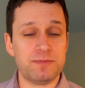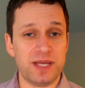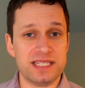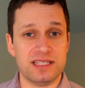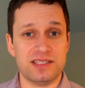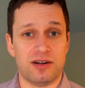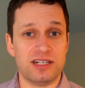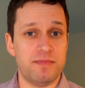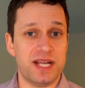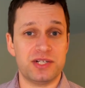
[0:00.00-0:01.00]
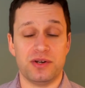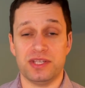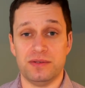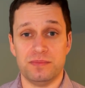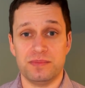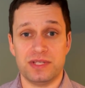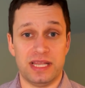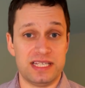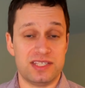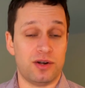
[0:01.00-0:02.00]
place to start to make sure you at
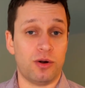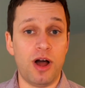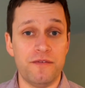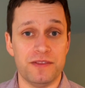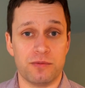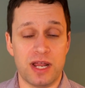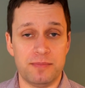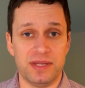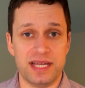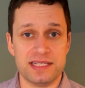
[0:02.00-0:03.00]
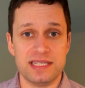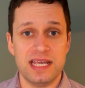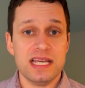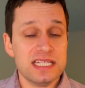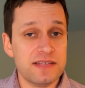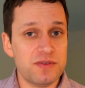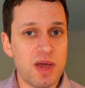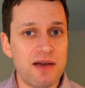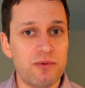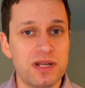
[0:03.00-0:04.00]
least start off in the right place is if you
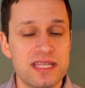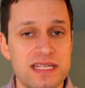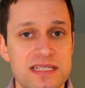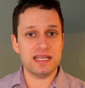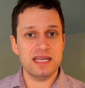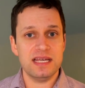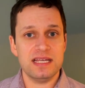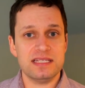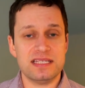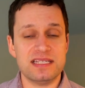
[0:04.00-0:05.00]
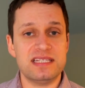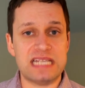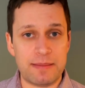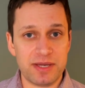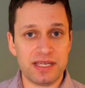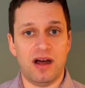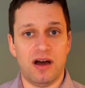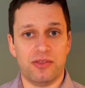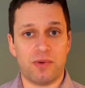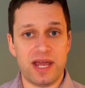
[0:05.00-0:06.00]
have one of these systemic
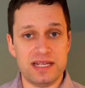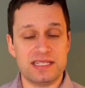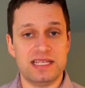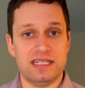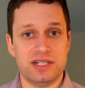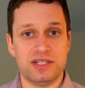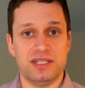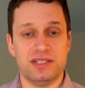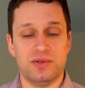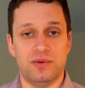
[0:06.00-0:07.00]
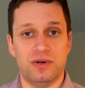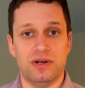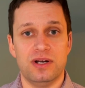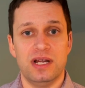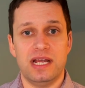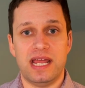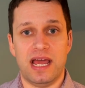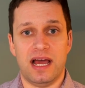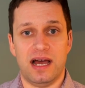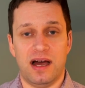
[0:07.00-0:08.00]
arthritis conditions or
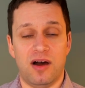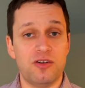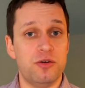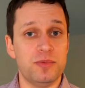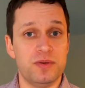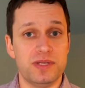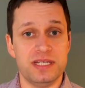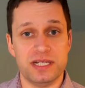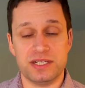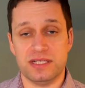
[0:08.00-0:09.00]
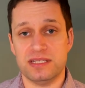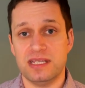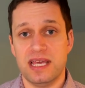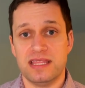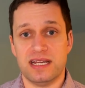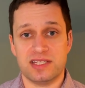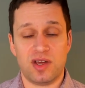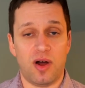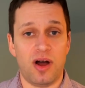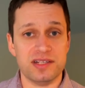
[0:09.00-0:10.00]
autoimmune conditions that is
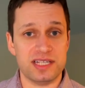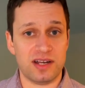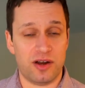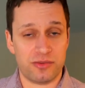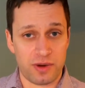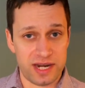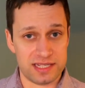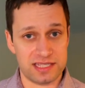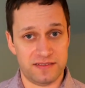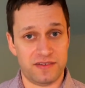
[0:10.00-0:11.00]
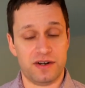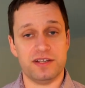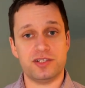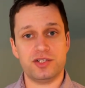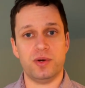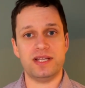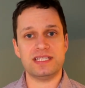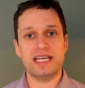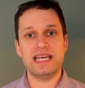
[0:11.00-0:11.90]
causing arthritis in the various joints,